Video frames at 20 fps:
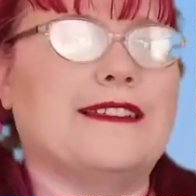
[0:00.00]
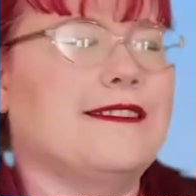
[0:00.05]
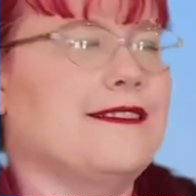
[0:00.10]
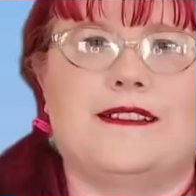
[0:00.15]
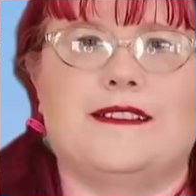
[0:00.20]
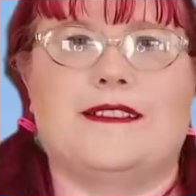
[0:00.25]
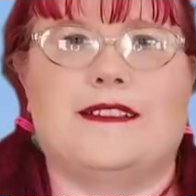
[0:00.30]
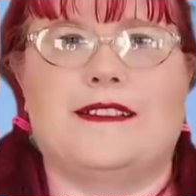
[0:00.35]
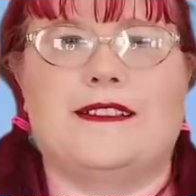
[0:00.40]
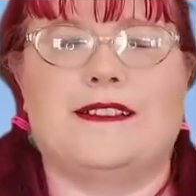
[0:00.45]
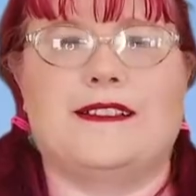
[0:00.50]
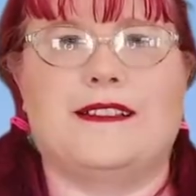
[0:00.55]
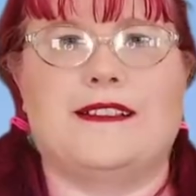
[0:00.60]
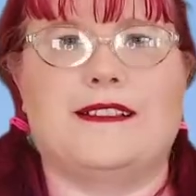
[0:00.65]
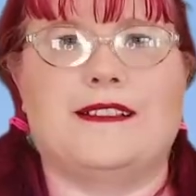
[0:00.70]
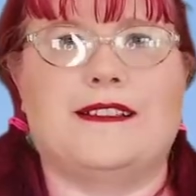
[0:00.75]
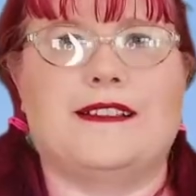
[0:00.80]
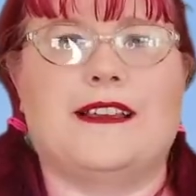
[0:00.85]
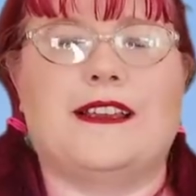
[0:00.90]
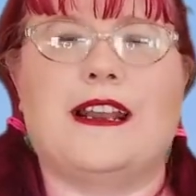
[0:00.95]

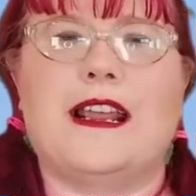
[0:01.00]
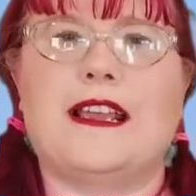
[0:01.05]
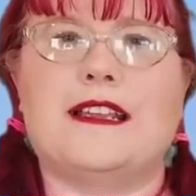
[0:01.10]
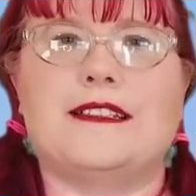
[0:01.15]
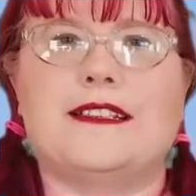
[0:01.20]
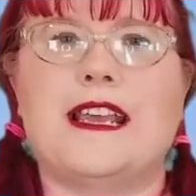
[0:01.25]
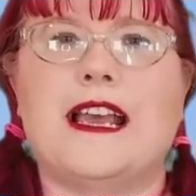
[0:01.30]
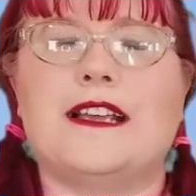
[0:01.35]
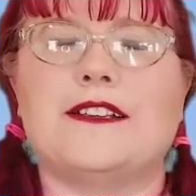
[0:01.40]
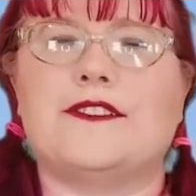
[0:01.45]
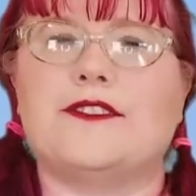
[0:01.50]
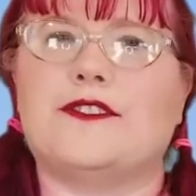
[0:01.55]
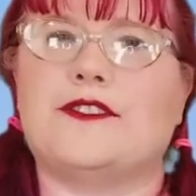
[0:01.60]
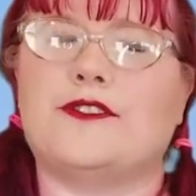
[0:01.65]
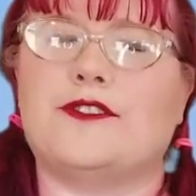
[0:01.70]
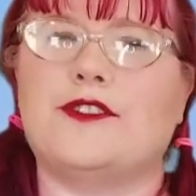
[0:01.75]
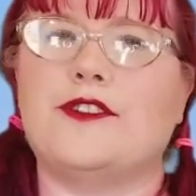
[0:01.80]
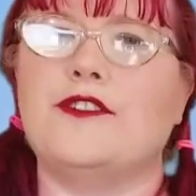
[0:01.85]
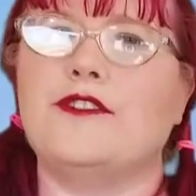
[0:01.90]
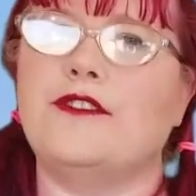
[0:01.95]
and I attached
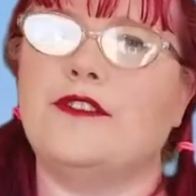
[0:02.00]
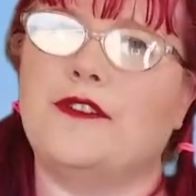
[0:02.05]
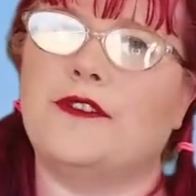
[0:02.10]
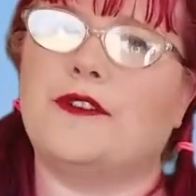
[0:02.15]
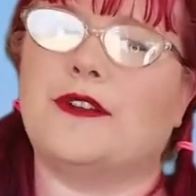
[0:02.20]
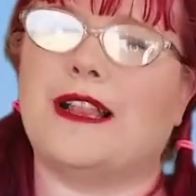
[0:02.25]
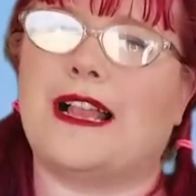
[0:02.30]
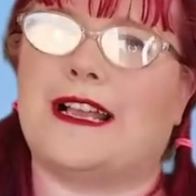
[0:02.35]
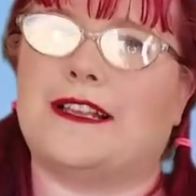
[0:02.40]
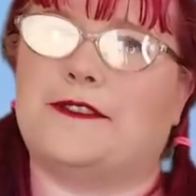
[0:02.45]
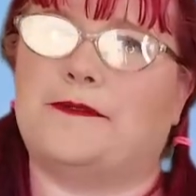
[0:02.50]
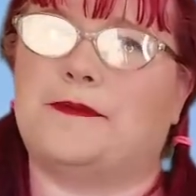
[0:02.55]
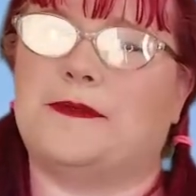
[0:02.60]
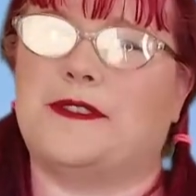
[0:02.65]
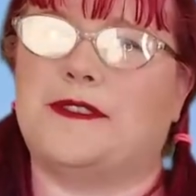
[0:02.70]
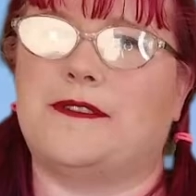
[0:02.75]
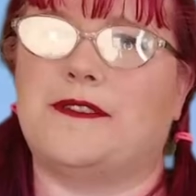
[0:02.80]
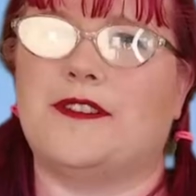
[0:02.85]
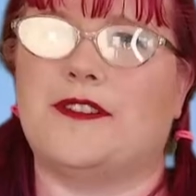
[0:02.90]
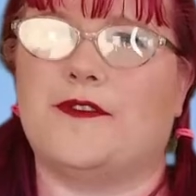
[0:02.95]
2 new
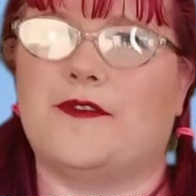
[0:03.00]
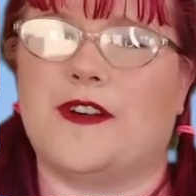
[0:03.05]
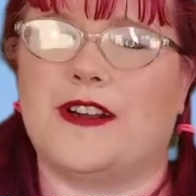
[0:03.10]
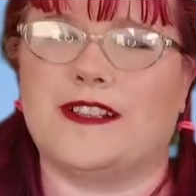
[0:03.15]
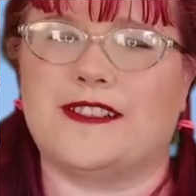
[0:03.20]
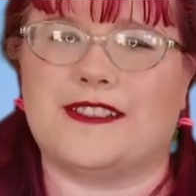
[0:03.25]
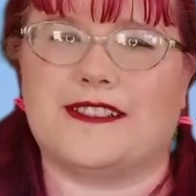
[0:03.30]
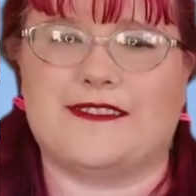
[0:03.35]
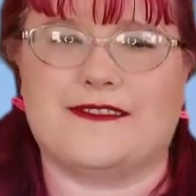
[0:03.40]
clasps to the front.